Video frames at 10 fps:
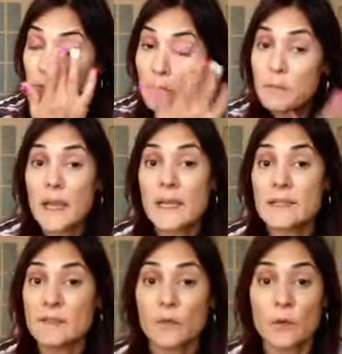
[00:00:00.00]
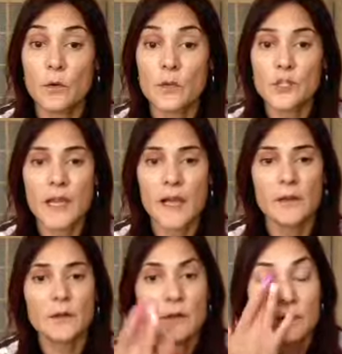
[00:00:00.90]
base for
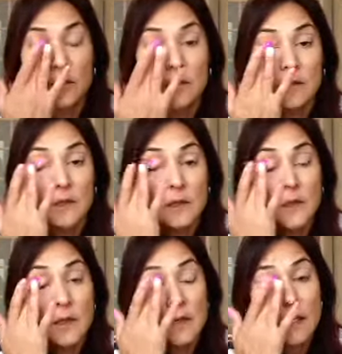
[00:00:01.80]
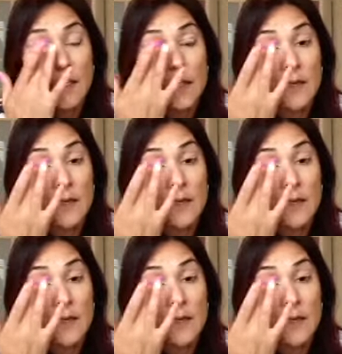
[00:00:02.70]
shadow. And